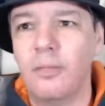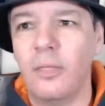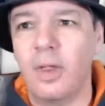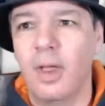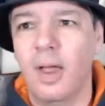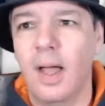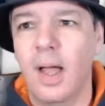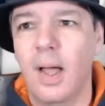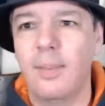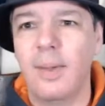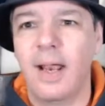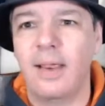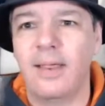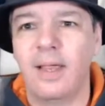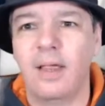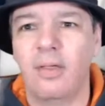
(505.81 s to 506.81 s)

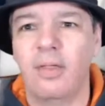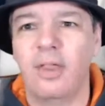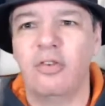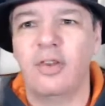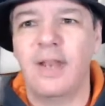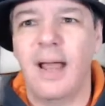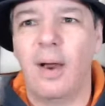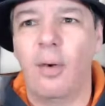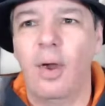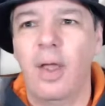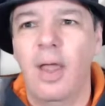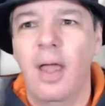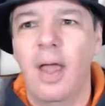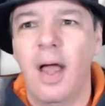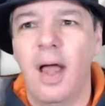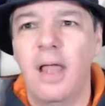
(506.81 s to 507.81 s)
I think this now
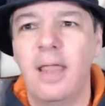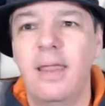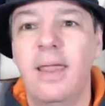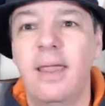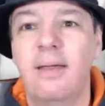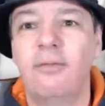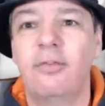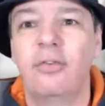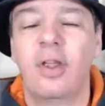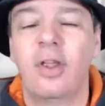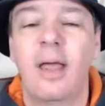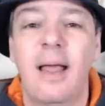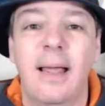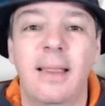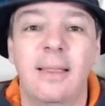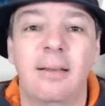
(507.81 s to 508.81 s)
gives
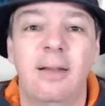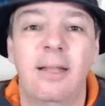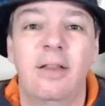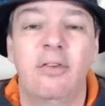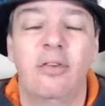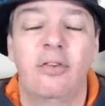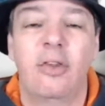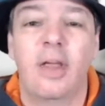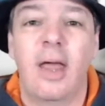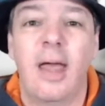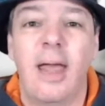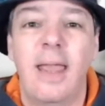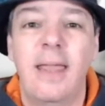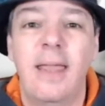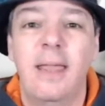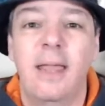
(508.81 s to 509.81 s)
athletes
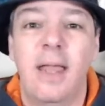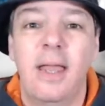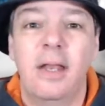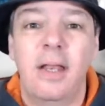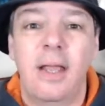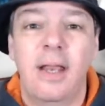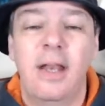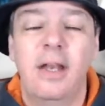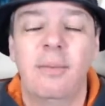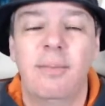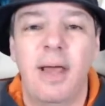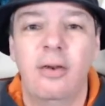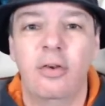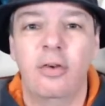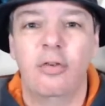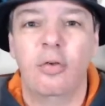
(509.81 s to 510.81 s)
an
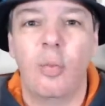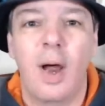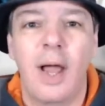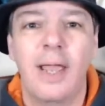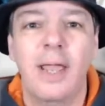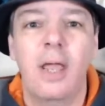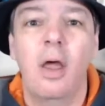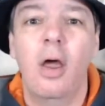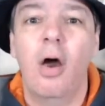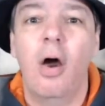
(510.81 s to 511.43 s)
independent way